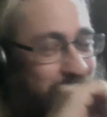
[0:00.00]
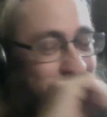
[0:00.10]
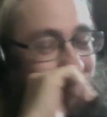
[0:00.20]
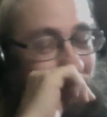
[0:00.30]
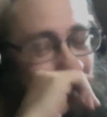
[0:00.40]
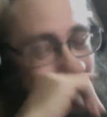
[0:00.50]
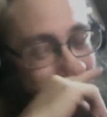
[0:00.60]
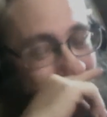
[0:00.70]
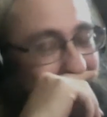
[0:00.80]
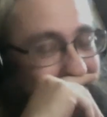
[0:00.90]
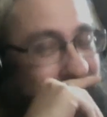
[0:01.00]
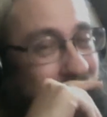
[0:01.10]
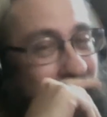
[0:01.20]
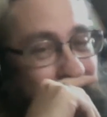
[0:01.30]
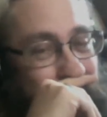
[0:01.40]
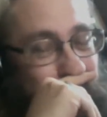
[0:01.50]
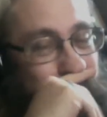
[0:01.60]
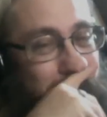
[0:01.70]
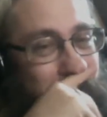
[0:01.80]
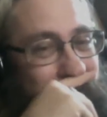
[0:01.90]
No, I had a cat use
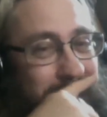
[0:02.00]
my.